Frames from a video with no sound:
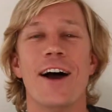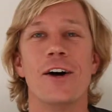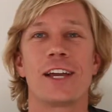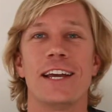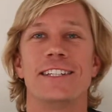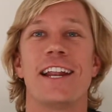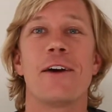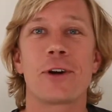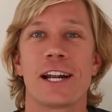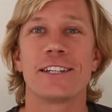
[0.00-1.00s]
Okay,
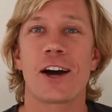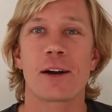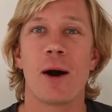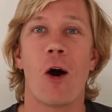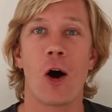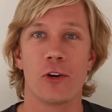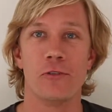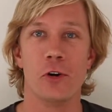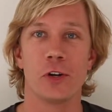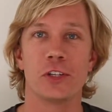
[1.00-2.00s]
today we're going to talk about
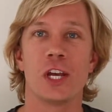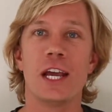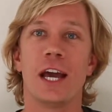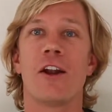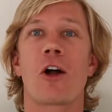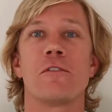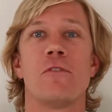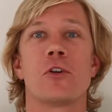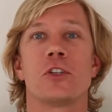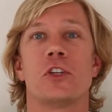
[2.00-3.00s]
autofocus. And
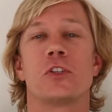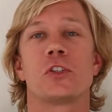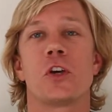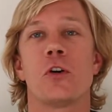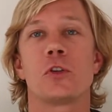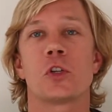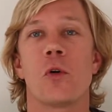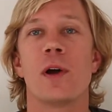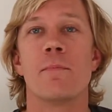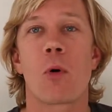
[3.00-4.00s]
autofocus is
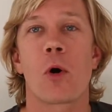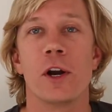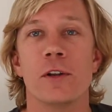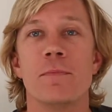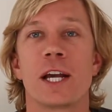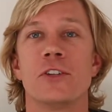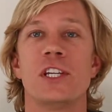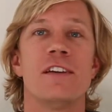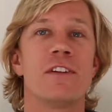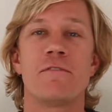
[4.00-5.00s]
so important
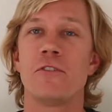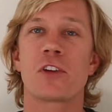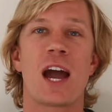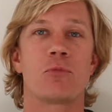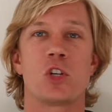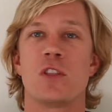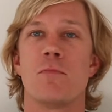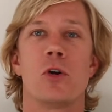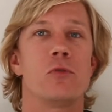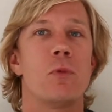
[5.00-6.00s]
because even if you've captured
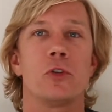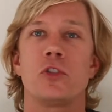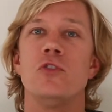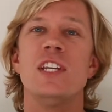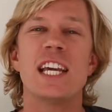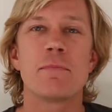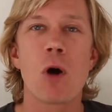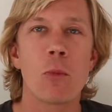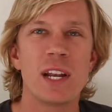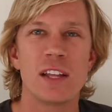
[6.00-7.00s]
the most unique
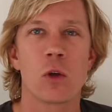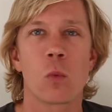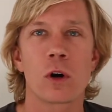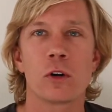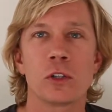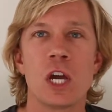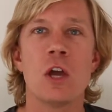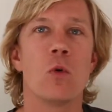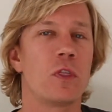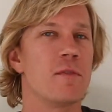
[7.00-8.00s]
moment in the world
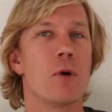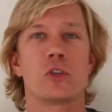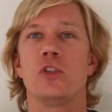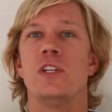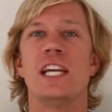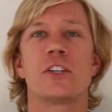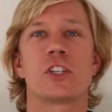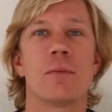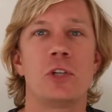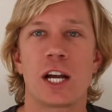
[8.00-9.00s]
with the most unique
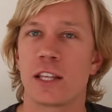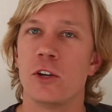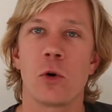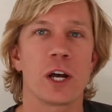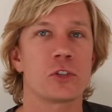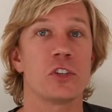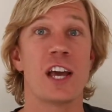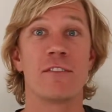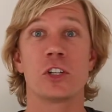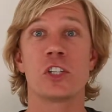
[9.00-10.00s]
subject that no one else has
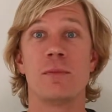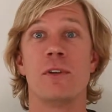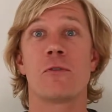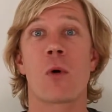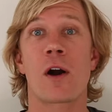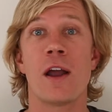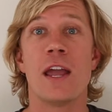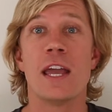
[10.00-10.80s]
ever seen before,